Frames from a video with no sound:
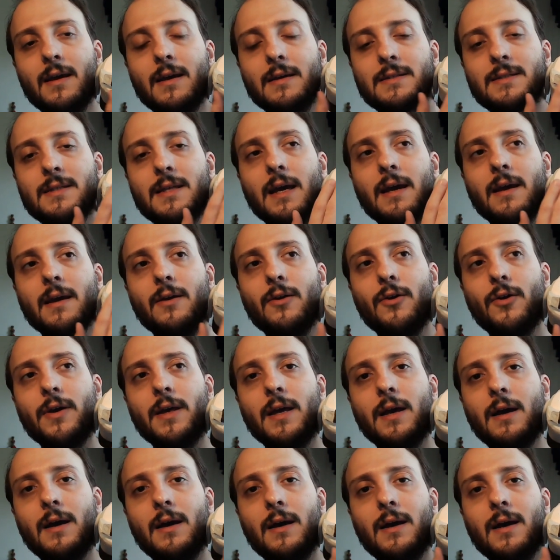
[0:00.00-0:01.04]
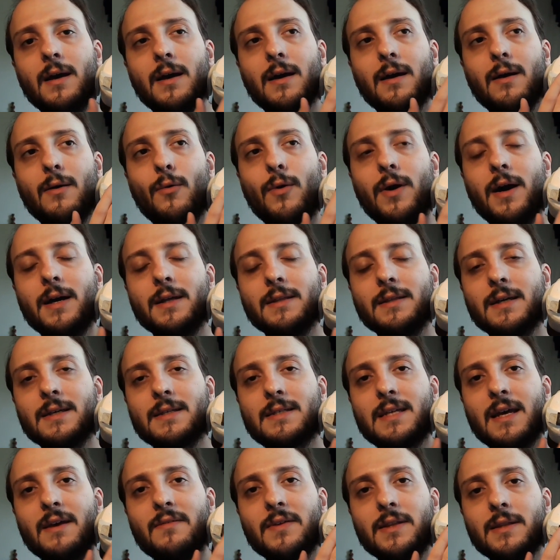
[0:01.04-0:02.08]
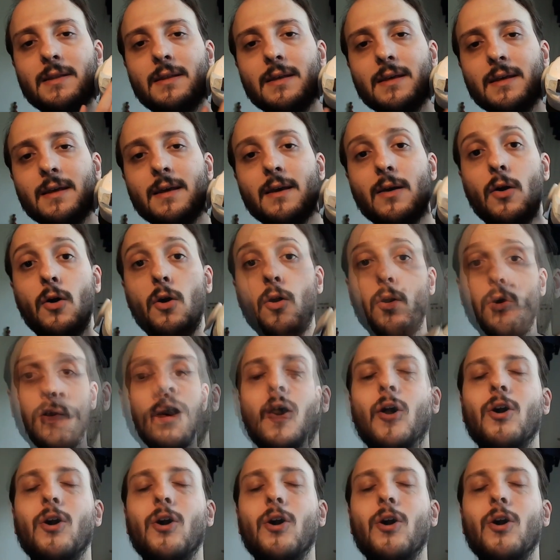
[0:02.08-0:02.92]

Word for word: Stereo IR 170 or,